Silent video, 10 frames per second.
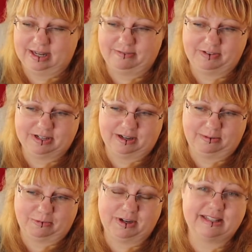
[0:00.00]
Every
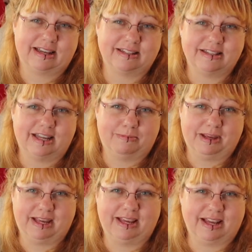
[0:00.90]
time Chris gets near
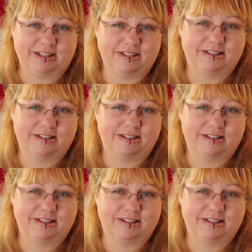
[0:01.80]
me, you can